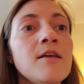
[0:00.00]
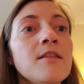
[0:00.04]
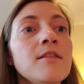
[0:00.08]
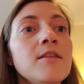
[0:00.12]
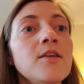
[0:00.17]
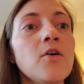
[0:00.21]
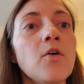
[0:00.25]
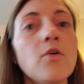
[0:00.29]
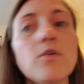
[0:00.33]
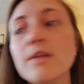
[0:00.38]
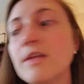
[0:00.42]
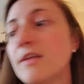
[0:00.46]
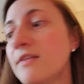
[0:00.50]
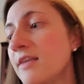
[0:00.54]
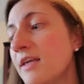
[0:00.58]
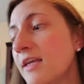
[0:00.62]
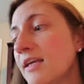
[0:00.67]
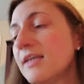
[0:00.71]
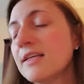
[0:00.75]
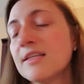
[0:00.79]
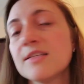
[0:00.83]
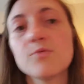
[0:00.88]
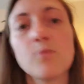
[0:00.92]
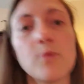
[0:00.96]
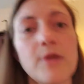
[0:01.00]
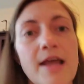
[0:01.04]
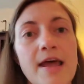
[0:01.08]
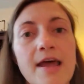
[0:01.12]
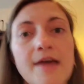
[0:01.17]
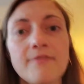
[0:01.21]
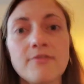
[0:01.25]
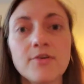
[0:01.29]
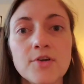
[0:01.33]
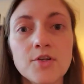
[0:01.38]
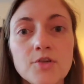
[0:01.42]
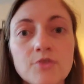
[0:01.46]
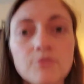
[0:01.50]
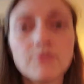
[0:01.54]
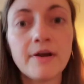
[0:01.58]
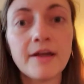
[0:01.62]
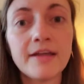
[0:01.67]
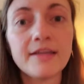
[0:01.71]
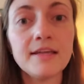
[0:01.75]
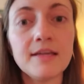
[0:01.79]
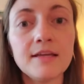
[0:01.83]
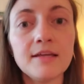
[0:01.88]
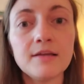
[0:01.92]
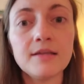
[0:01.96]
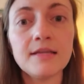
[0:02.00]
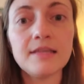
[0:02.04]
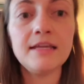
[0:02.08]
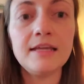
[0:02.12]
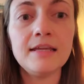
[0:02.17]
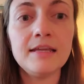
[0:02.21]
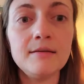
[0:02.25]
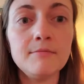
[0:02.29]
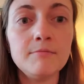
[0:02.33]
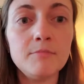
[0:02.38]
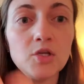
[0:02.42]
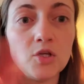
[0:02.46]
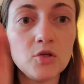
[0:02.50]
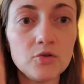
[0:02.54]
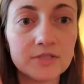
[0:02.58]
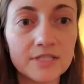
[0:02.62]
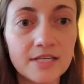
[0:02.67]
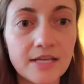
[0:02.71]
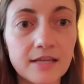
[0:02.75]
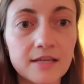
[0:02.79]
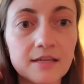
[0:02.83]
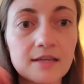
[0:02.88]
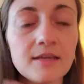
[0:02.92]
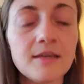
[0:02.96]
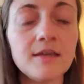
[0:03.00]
The only thing is whenever you write in music,